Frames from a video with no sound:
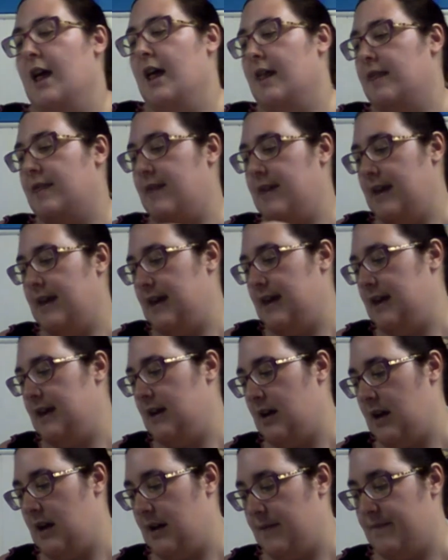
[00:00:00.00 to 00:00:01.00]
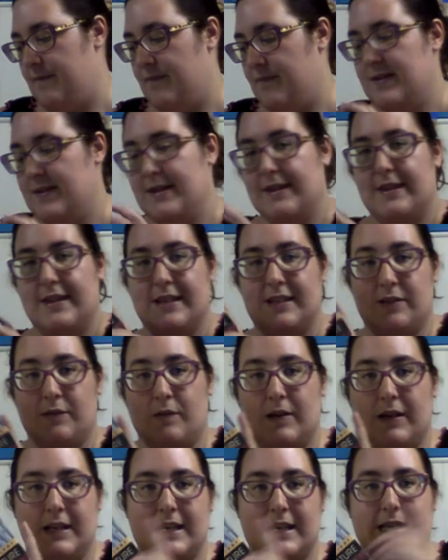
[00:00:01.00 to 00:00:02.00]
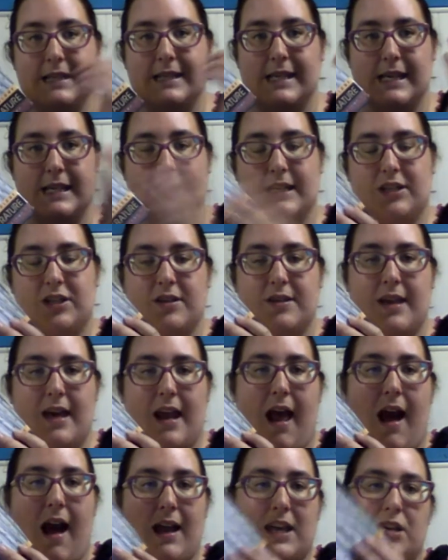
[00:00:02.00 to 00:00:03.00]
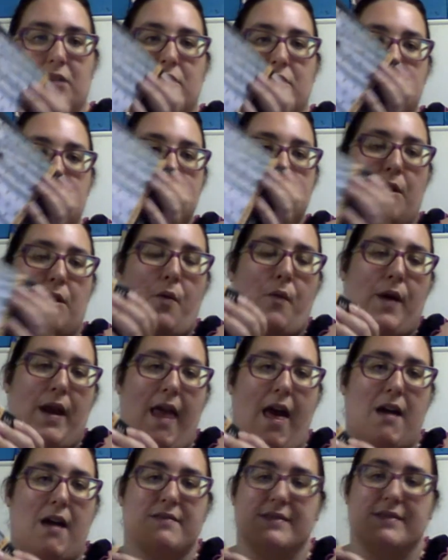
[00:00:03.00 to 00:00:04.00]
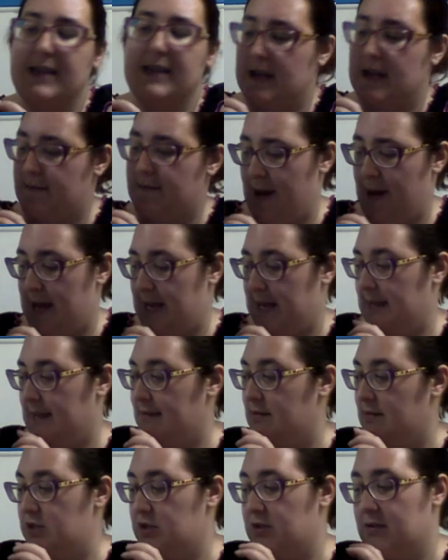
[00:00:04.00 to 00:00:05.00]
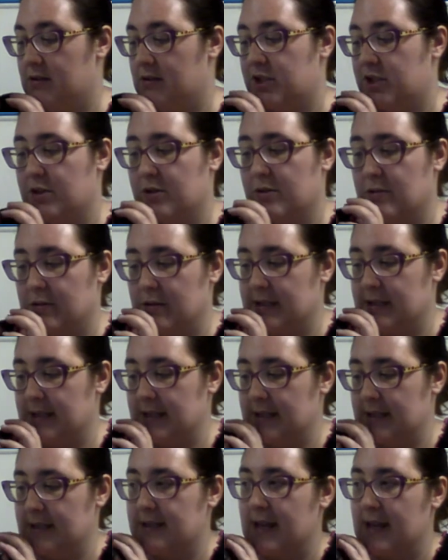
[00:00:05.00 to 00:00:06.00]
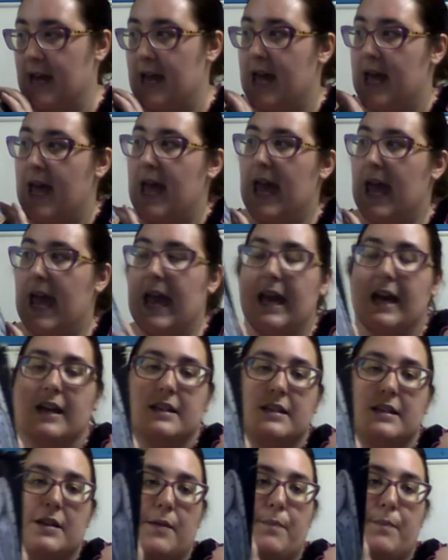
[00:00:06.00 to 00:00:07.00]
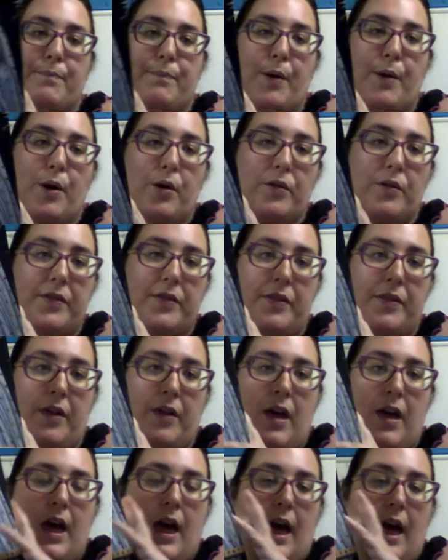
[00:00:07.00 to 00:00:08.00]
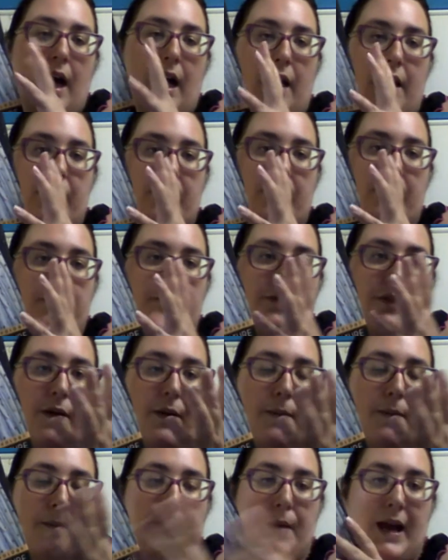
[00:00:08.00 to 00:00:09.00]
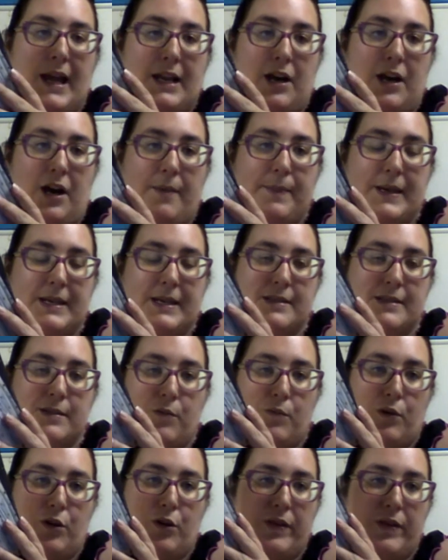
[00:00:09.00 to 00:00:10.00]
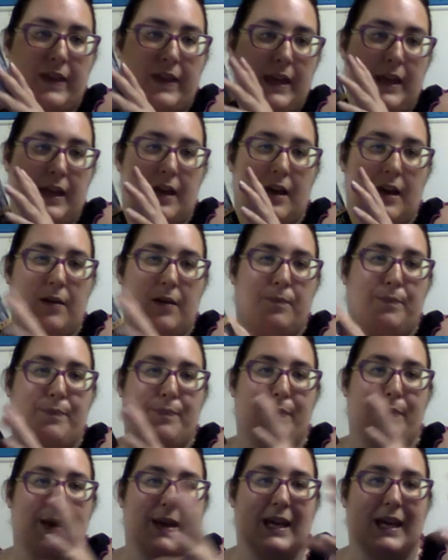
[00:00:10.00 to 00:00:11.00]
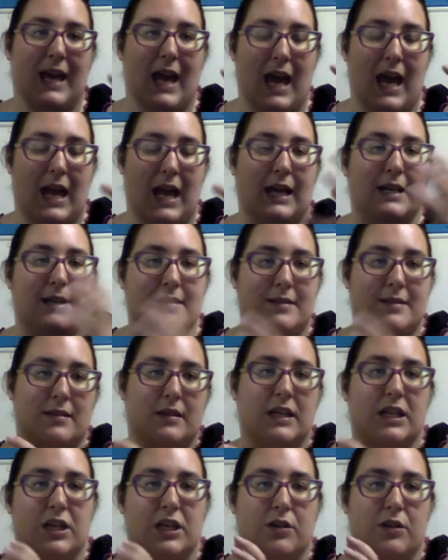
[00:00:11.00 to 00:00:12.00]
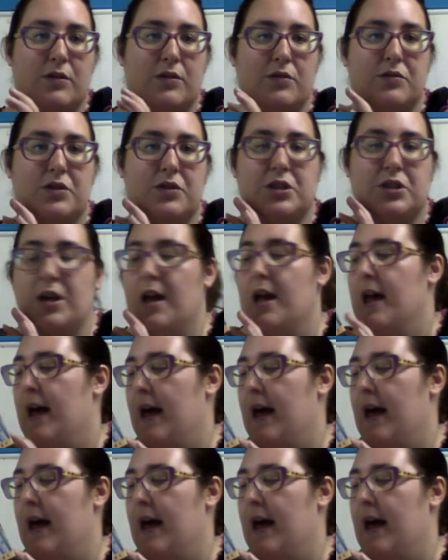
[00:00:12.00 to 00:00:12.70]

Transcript: The this one is the edition that I used when I was in my English literature courses, and both of my copies were the big, heinously huge